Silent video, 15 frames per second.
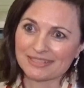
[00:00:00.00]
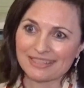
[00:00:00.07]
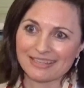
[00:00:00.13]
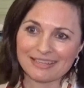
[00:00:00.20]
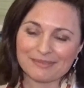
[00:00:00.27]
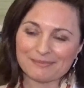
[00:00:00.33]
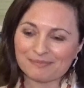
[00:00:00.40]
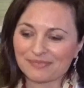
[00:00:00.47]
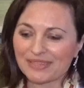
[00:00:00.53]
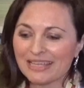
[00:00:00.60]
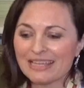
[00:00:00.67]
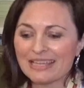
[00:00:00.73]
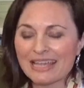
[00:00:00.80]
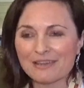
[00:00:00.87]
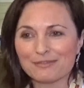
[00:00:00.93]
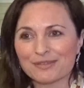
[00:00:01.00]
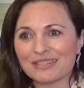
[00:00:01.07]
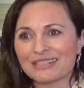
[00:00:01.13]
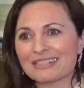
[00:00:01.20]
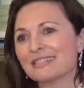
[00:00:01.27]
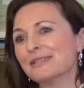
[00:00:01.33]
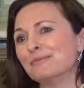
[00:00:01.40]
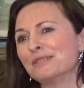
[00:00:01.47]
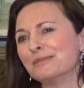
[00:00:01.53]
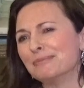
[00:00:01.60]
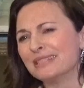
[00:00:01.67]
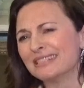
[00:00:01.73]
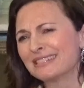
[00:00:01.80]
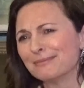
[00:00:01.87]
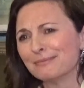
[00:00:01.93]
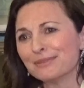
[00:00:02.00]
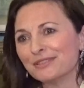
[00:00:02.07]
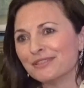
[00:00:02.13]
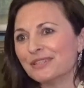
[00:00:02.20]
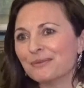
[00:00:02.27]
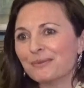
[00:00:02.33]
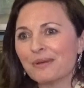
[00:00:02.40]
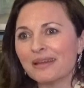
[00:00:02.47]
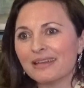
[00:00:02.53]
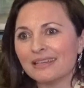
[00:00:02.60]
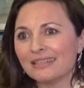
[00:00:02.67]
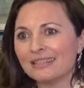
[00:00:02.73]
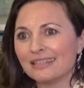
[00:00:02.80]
Um, everything seemed to be simpler in a way,